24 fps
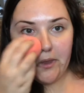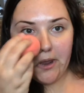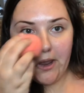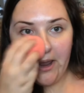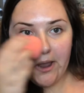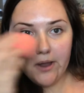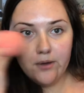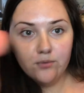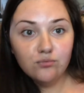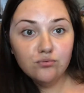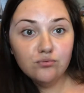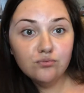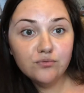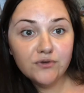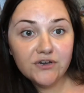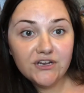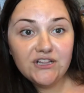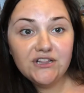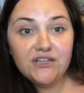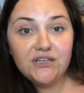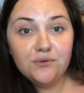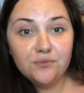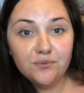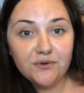I
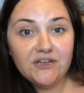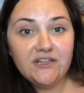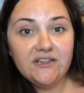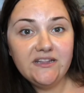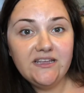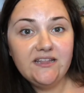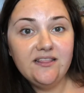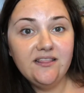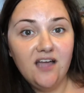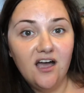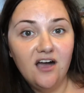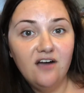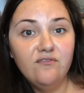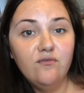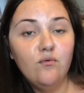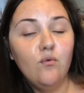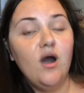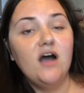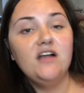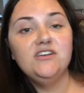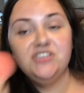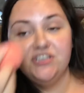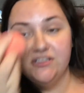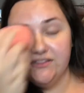really, really love
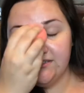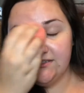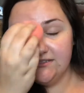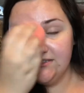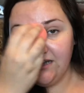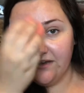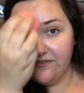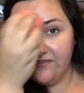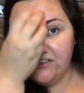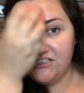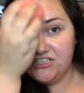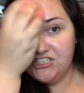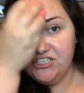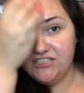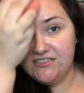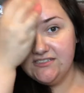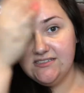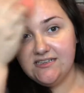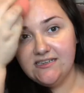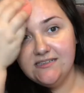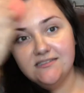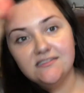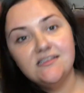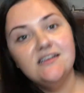watching the stuff that she
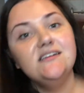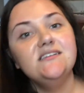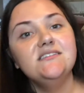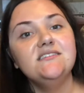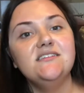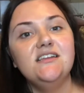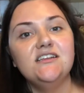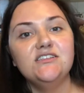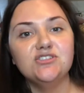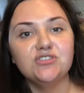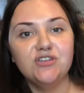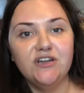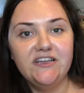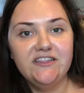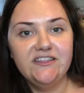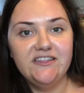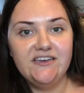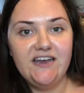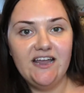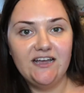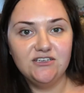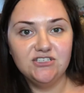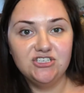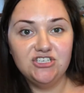sends us, and it's great
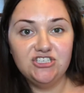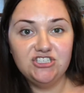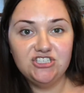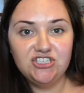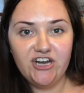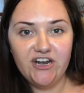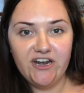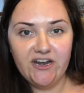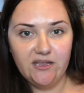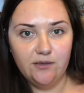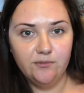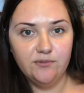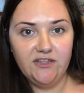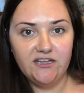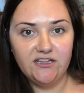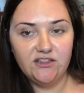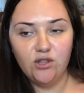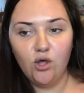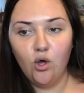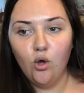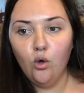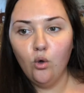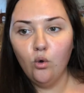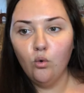that now she's sharing it with like
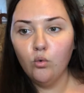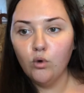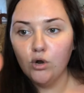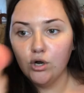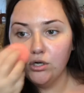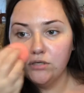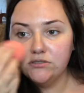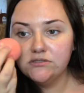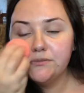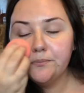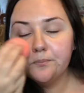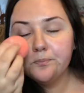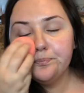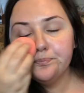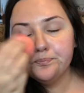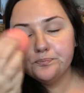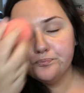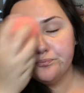the whole world.